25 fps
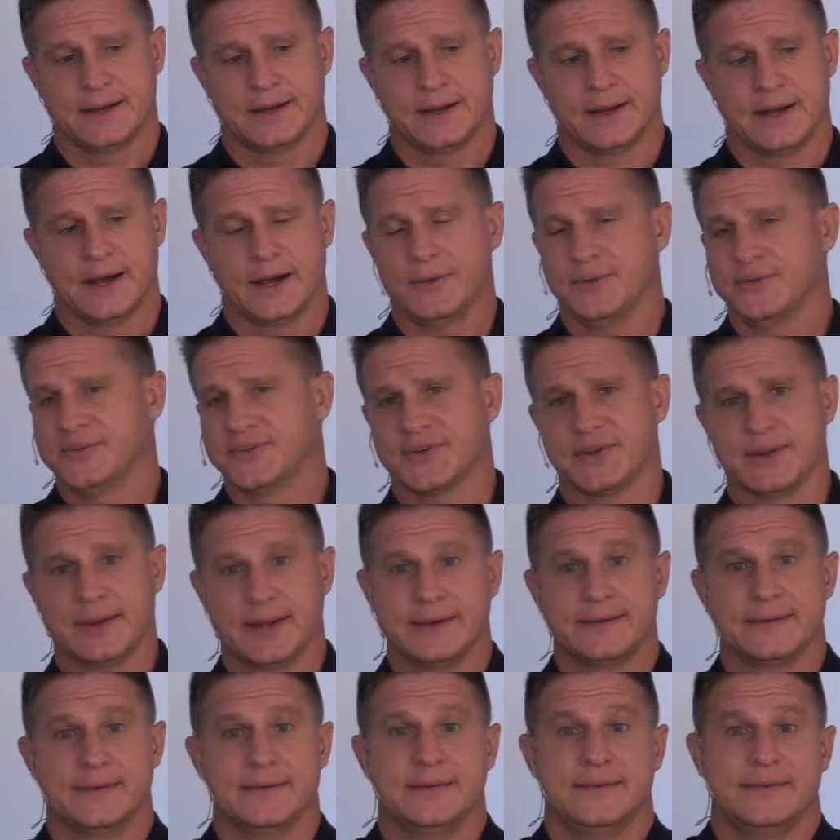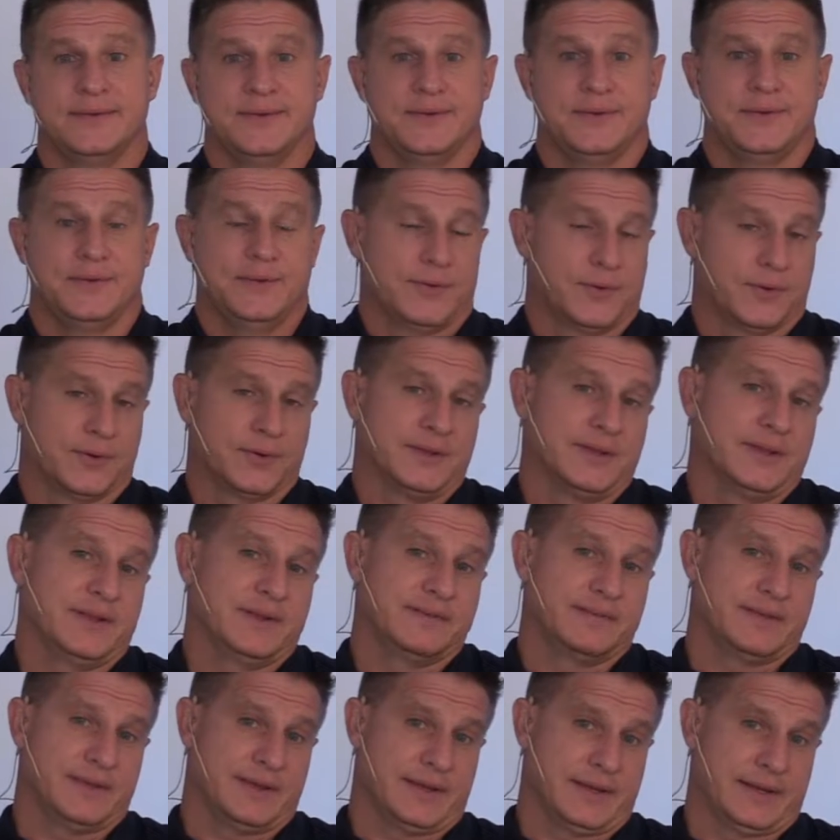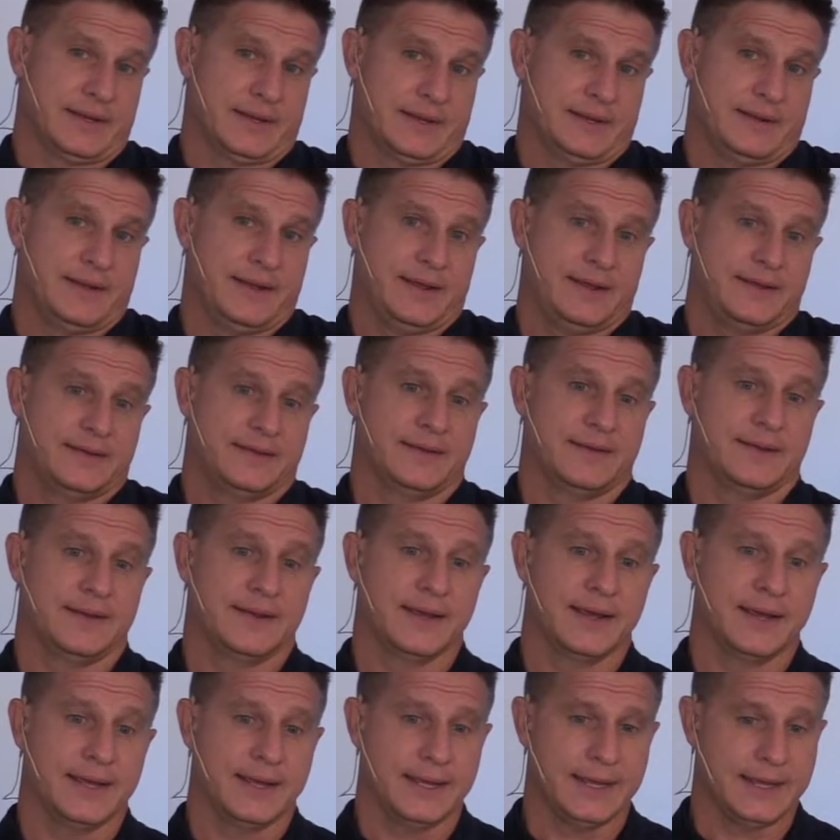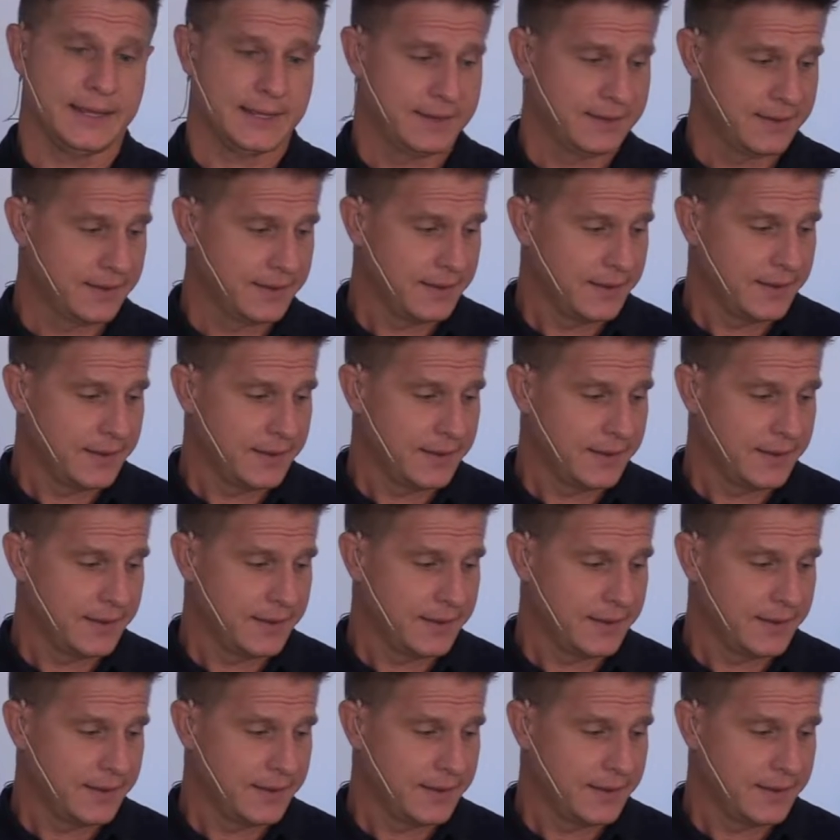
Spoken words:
how it's connected to your living day to day,